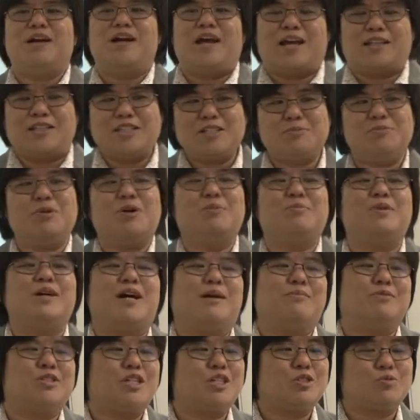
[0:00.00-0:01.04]
At this moment,
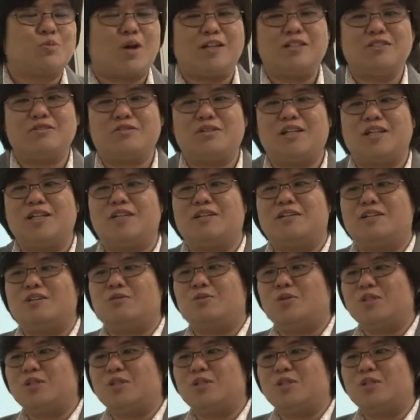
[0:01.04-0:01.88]
I'm just wondering,